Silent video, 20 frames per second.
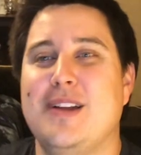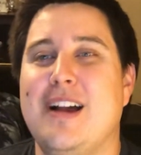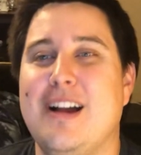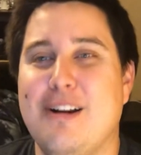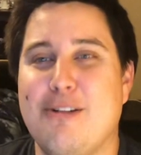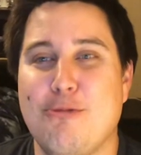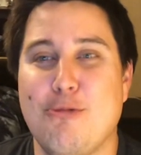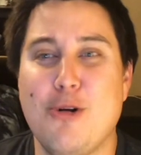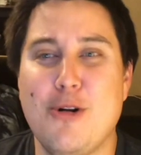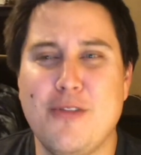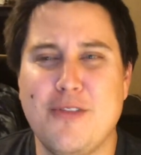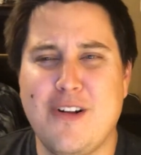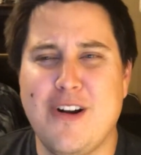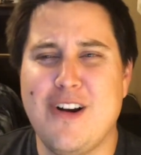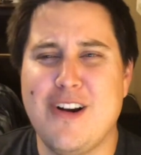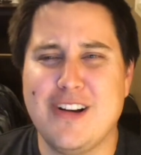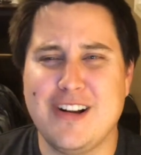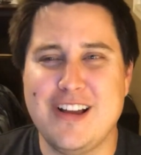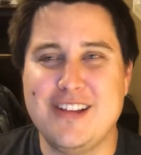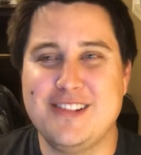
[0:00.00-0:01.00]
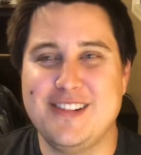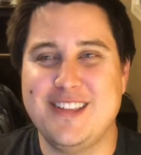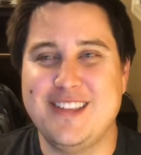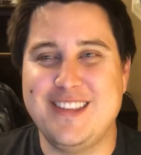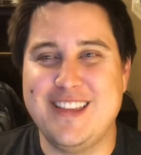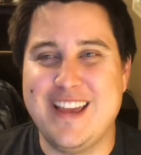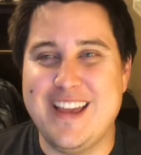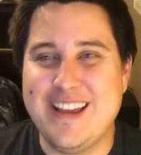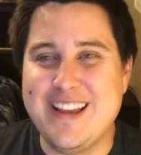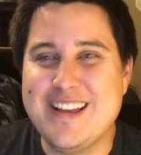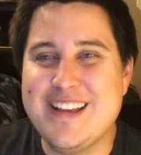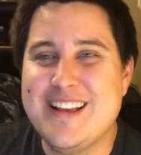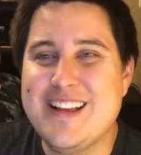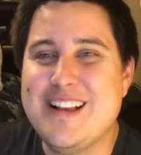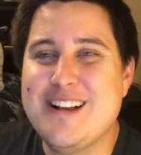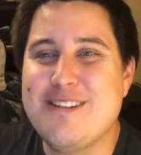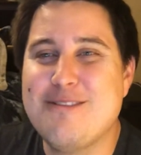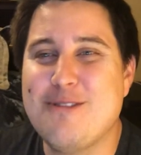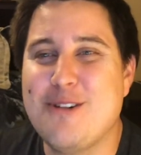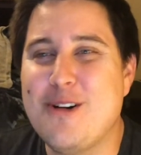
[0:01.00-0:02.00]
a Wolf card, I should say.
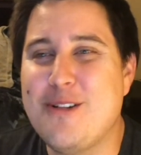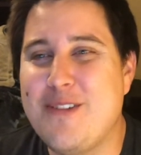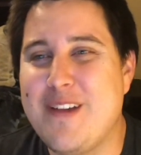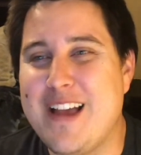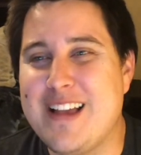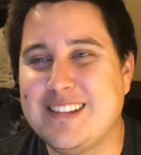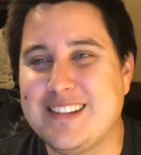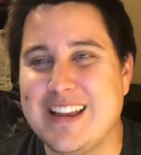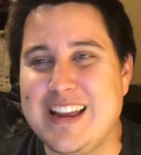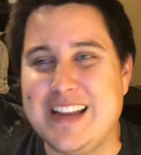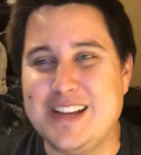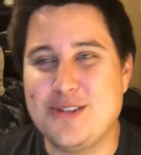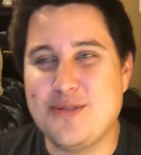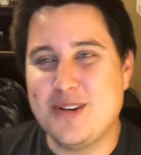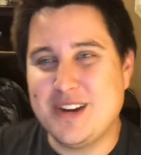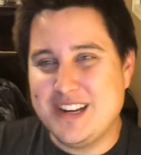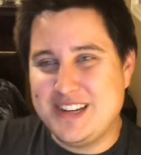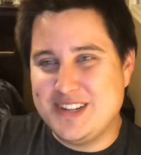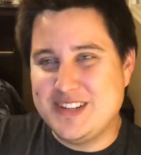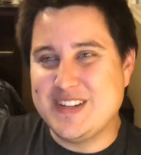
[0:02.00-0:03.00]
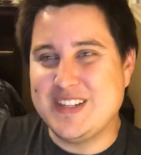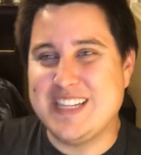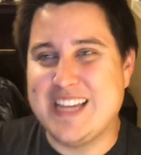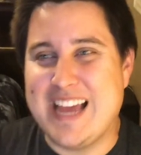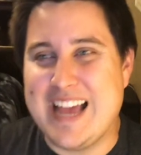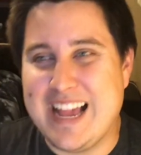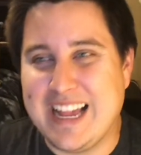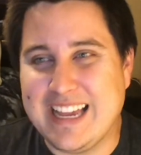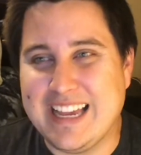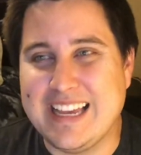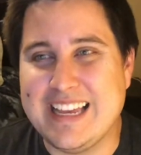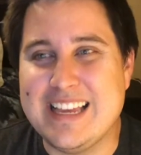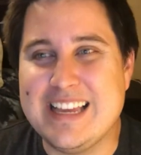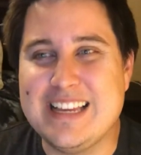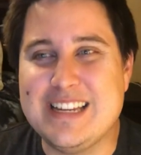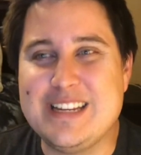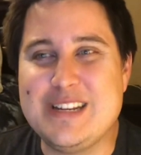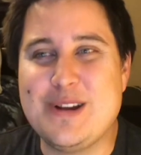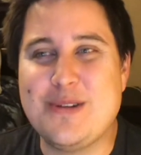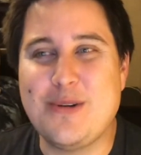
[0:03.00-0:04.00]
Wolf has a 22 attack,
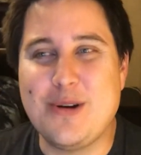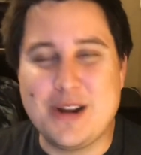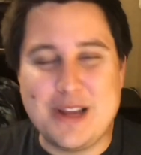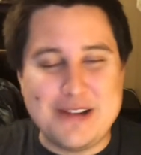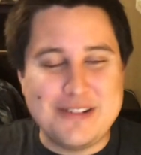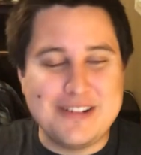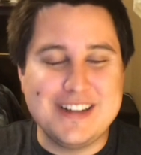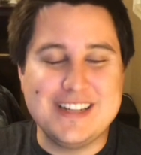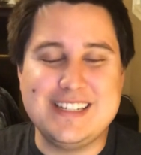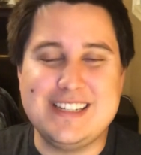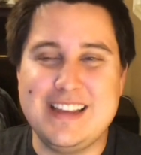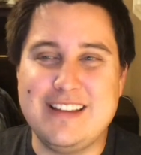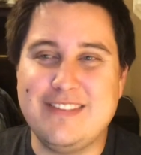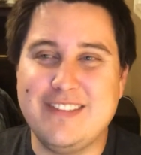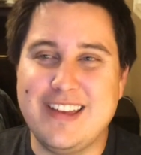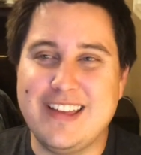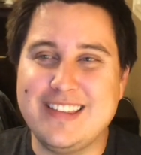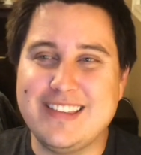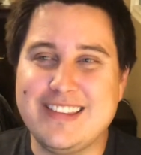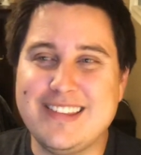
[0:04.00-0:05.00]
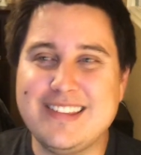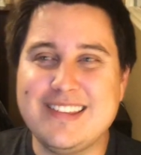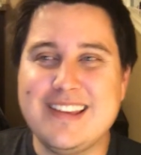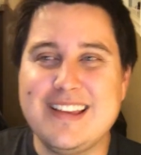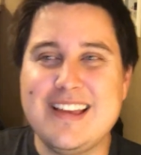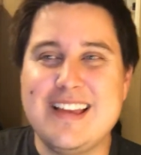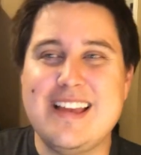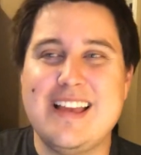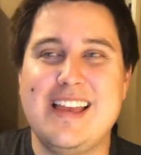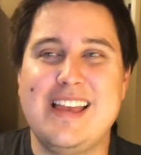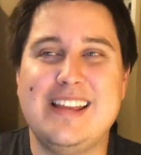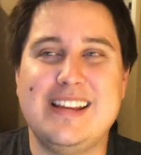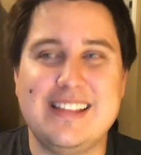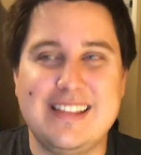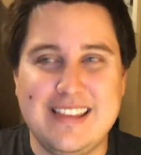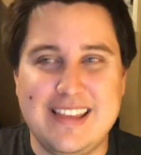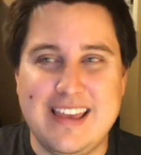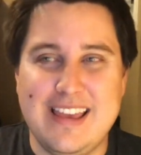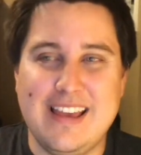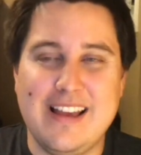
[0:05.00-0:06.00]
21 defense, and
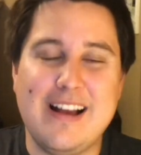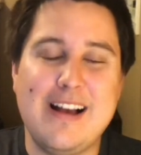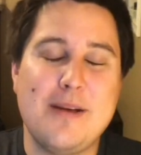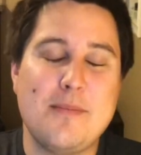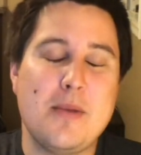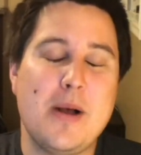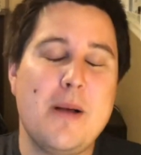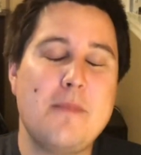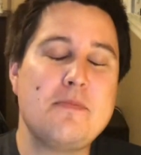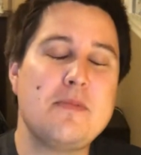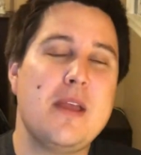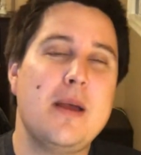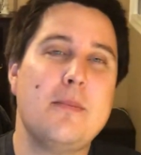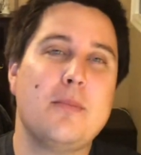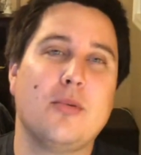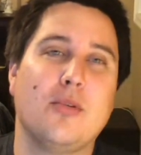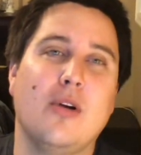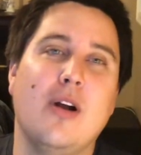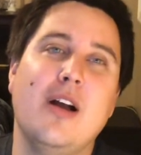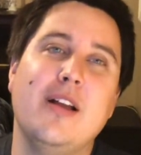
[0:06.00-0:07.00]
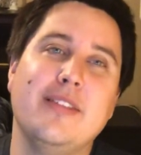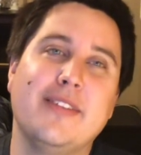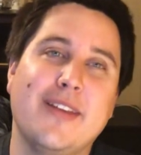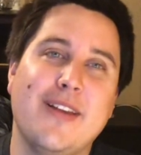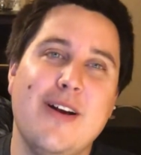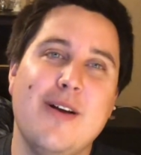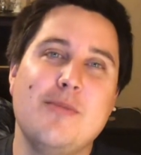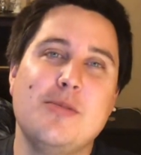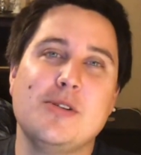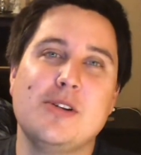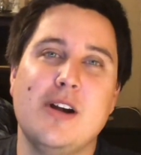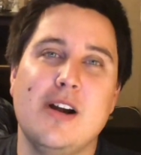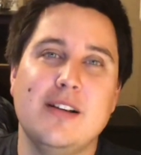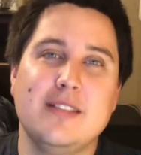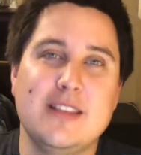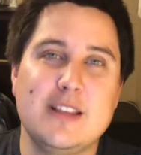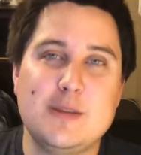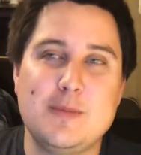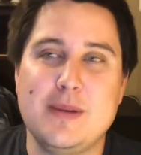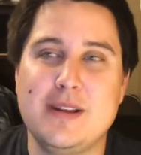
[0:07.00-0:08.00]
it's a bronze combo card
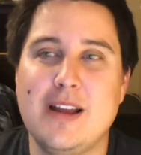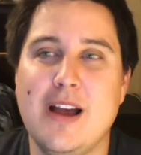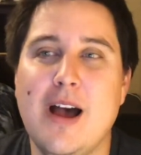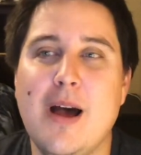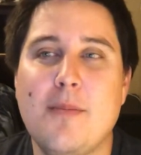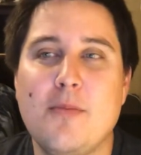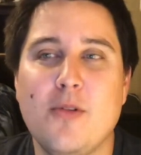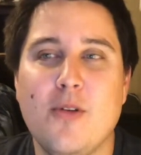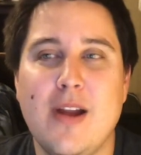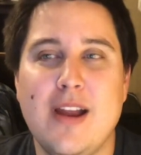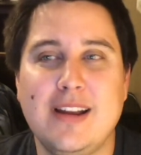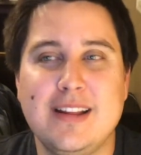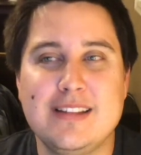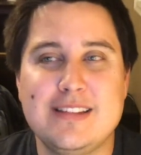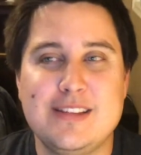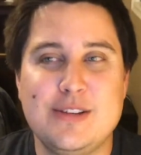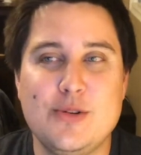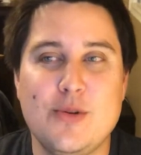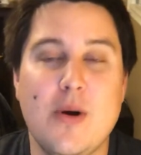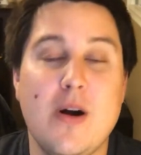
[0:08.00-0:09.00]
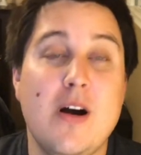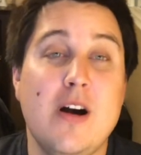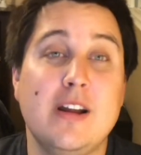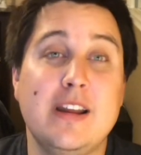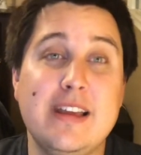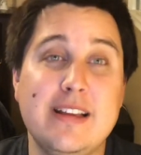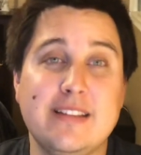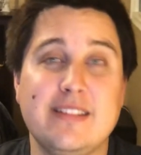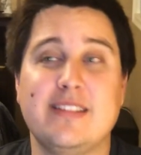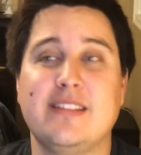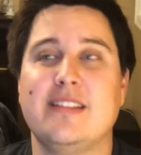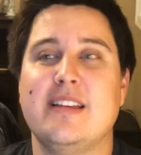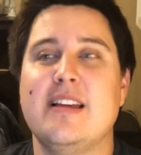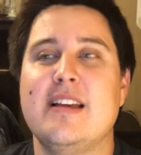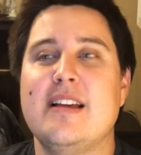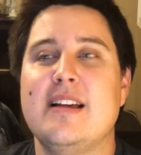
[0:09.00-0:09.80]
that's been upgraded to Onyx.